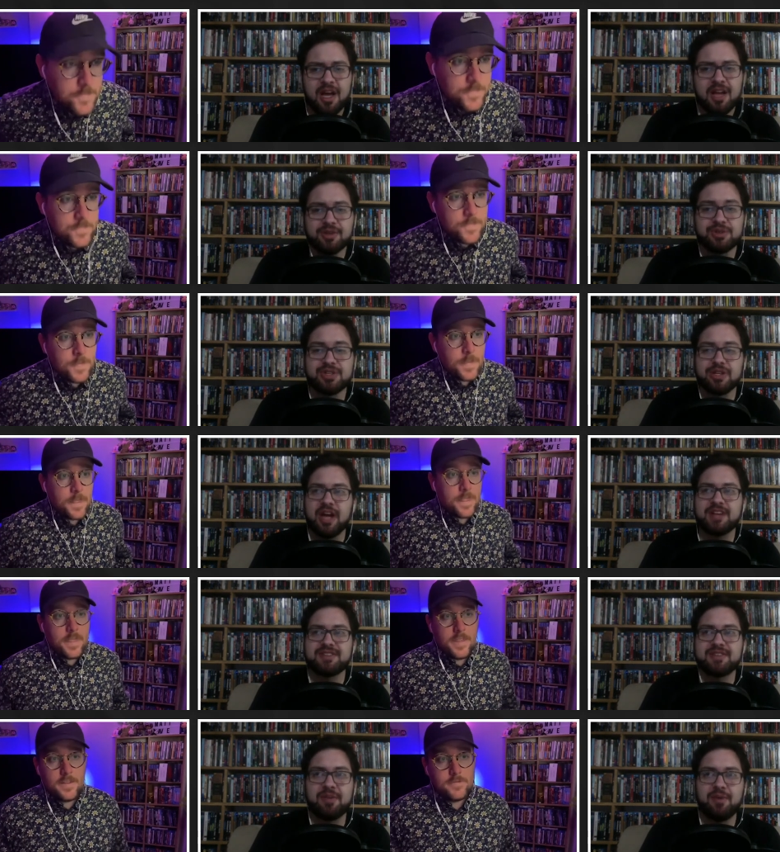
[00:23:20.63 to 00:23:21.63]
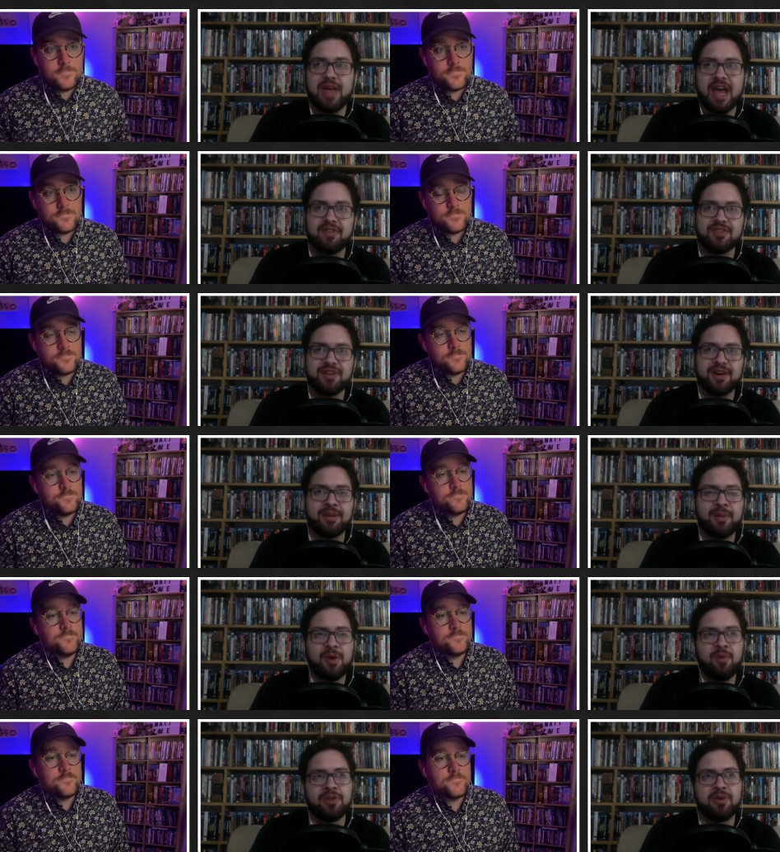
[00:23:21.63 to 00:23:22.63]
Speaker 1: and there's a lot of stuff that we haven't
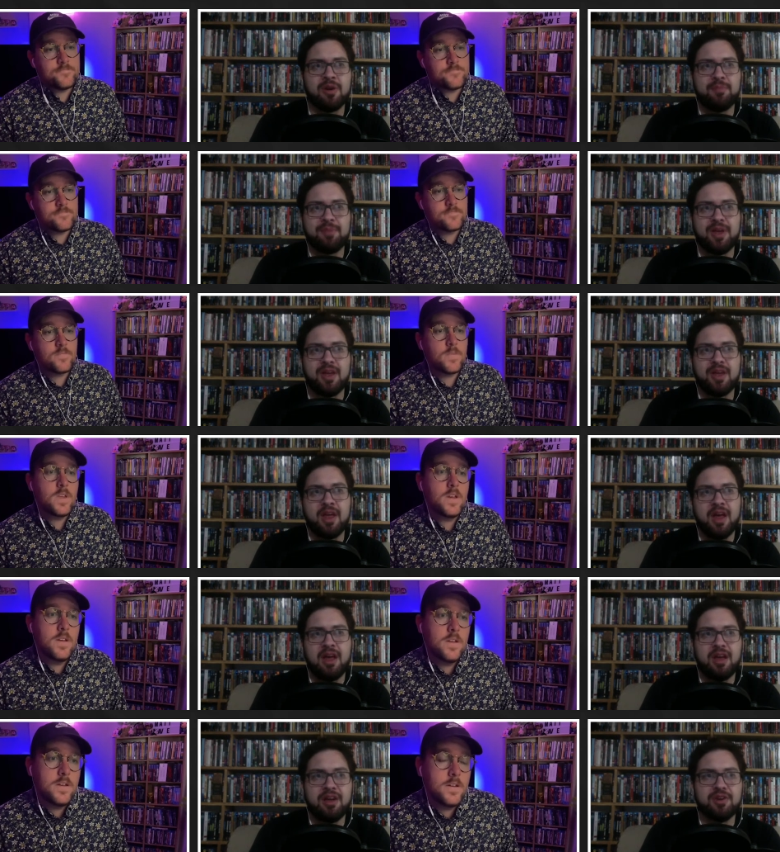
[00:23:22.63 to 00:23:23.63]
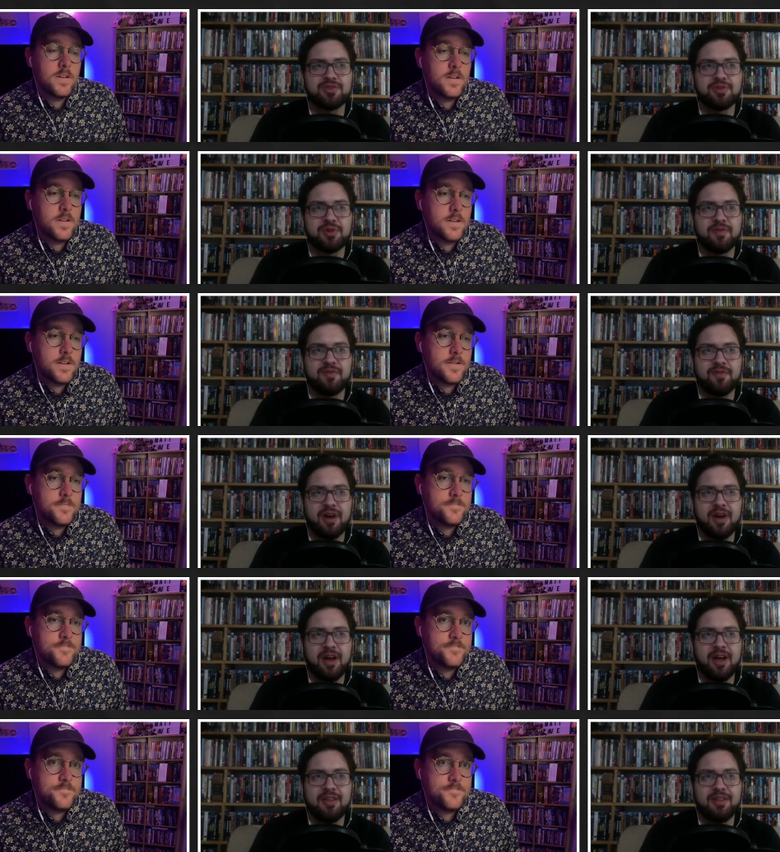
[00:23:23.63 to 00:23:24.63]
talked about whether it be you know sort of
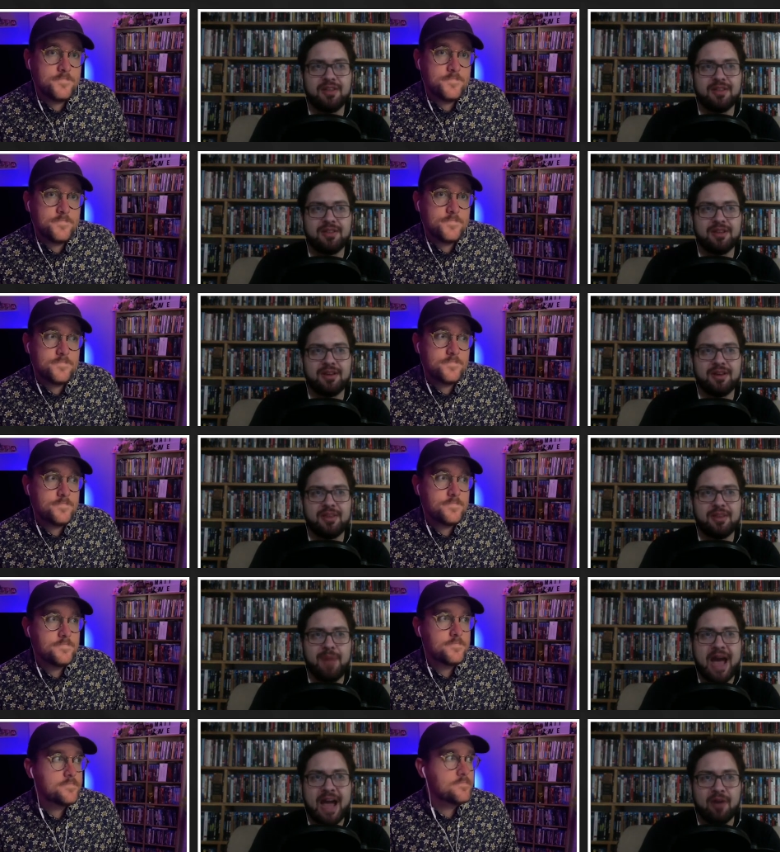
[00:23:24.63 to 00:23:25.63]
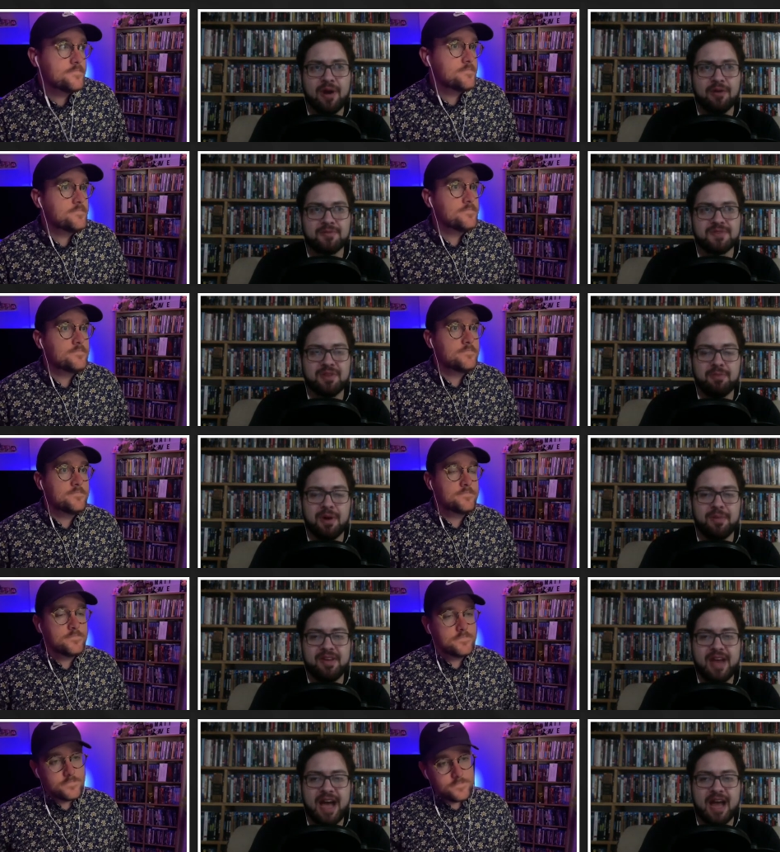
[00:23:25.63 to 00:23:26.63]
uh, the the backgrounds of the
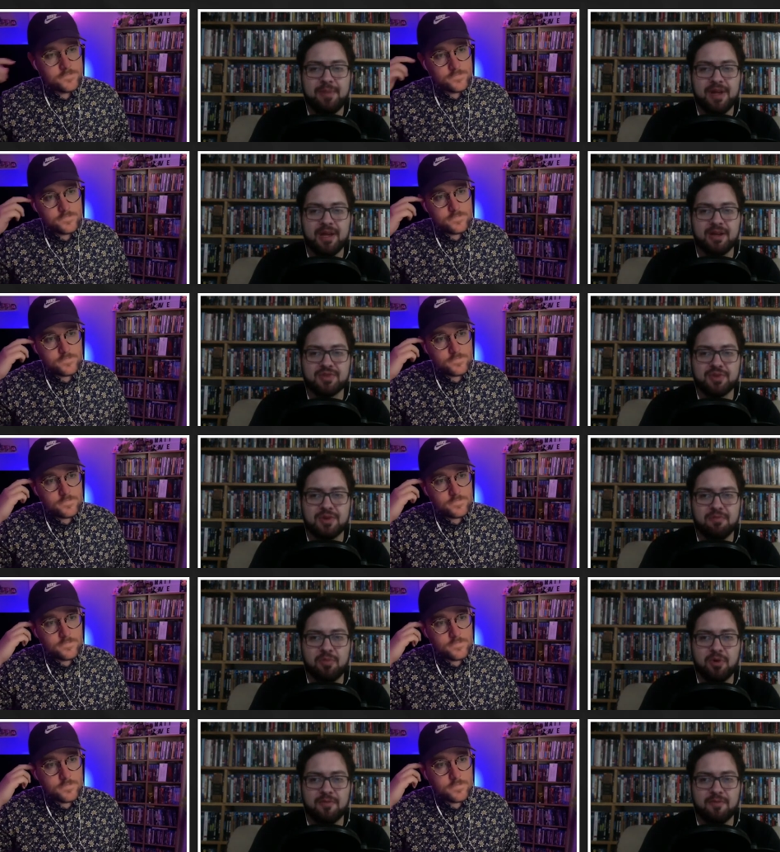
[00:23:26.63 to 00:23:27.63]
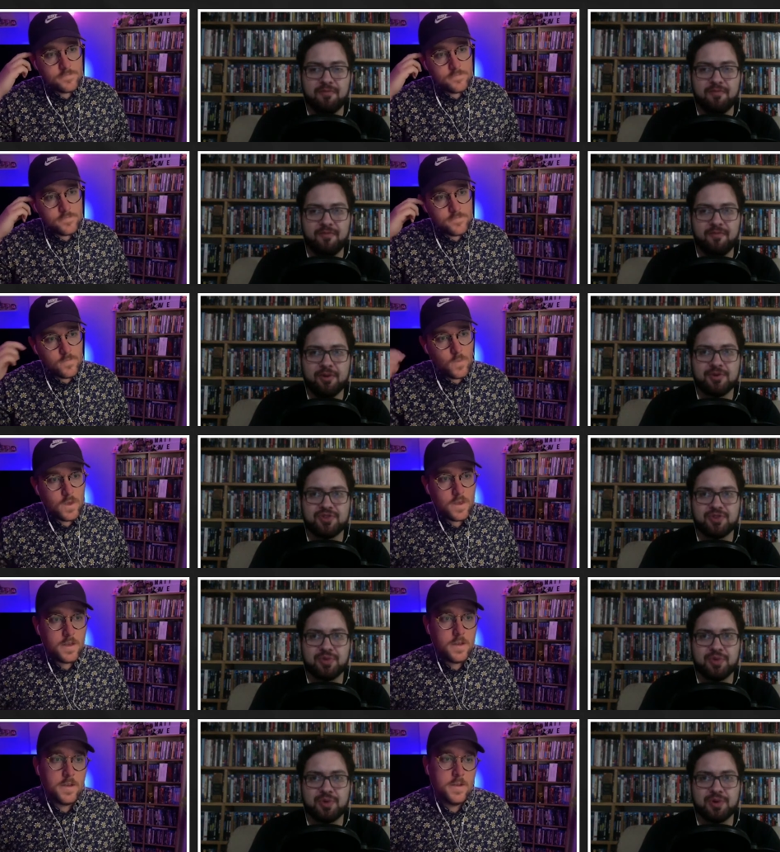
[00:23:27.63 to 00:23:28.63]
mom and dad being sort of more
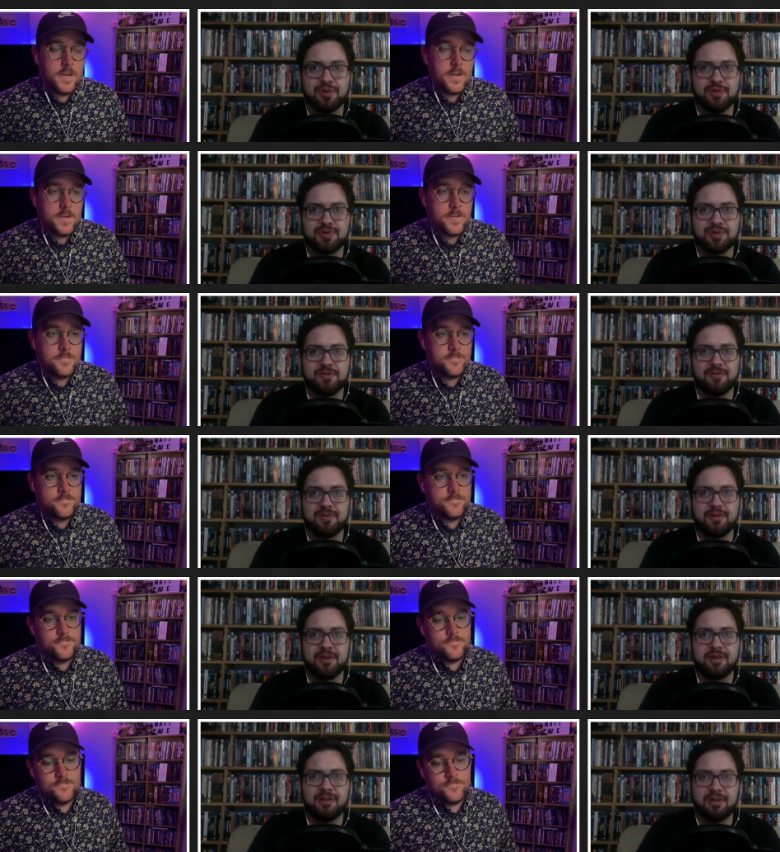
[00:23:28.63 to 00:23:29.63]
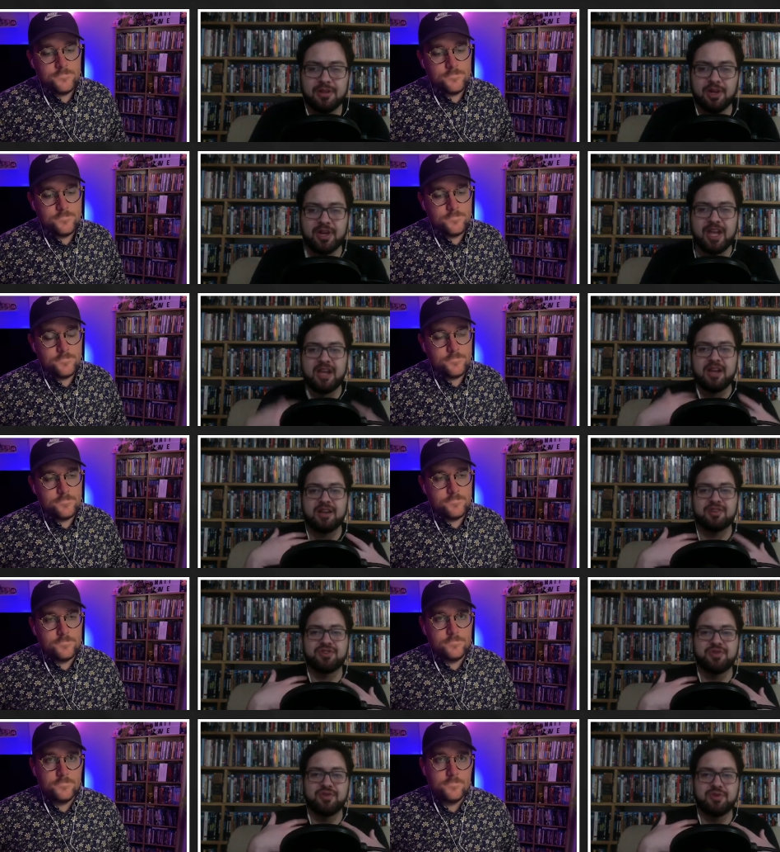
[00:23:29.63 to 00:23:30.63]
versed or or sort of
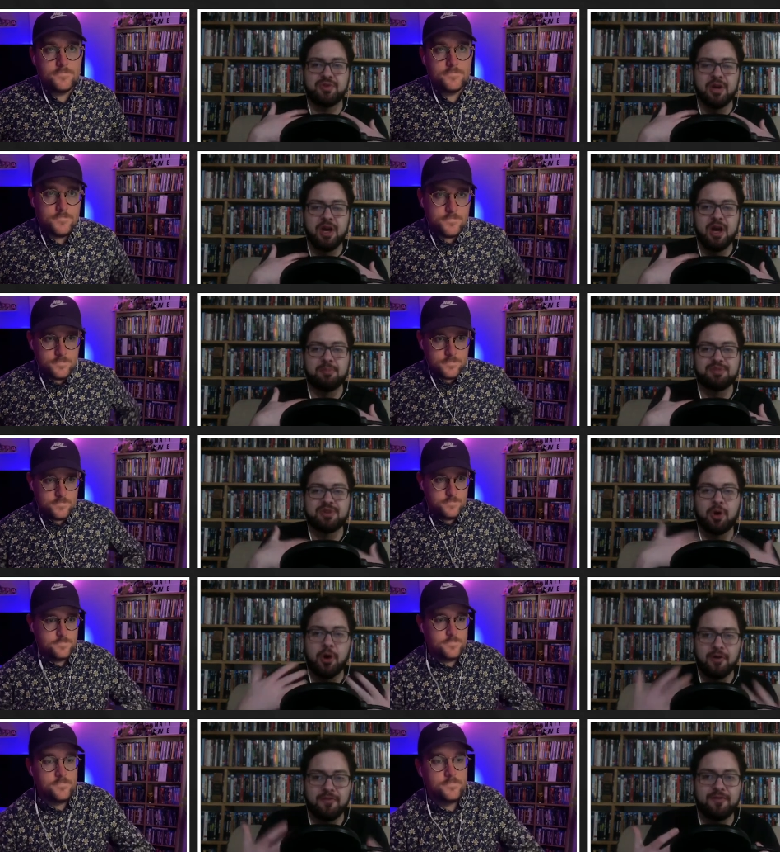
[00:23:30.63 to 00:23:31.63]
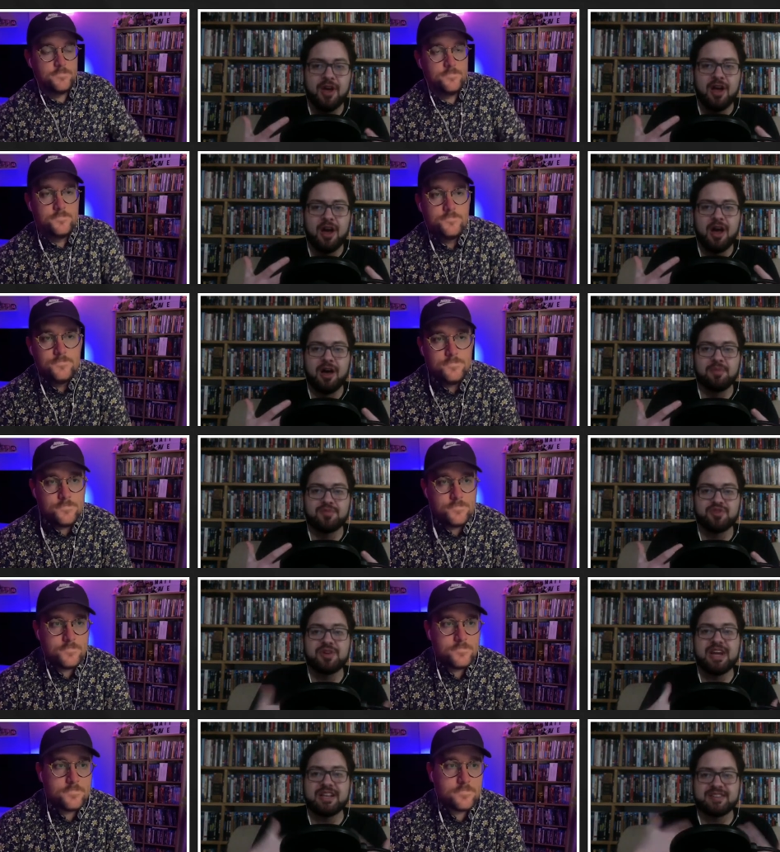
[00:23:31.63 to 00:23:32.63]
looking to absolve um,
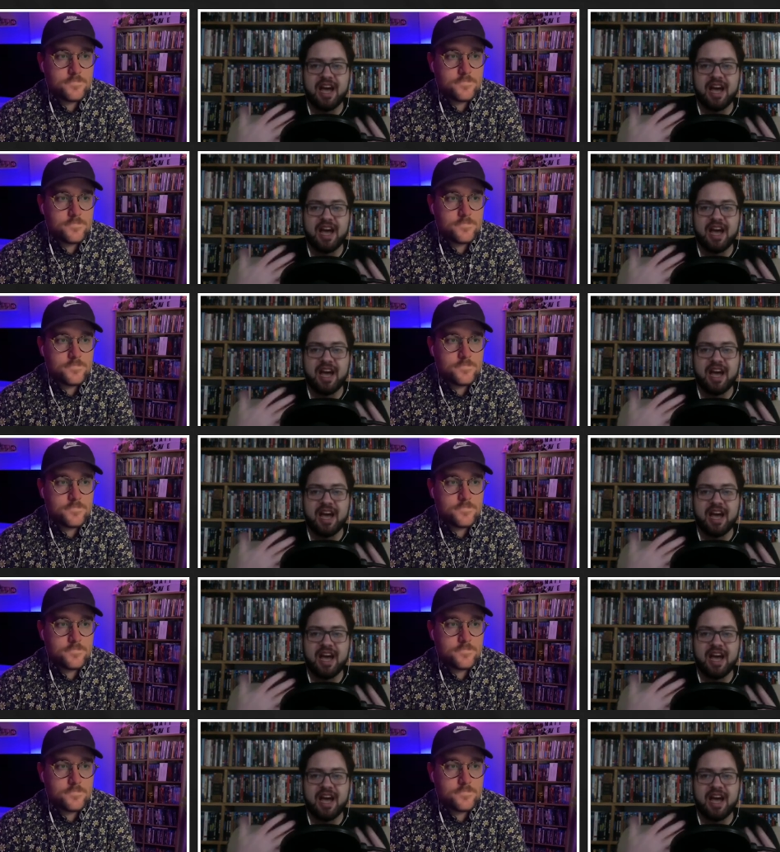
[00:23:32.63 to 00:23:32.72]
certain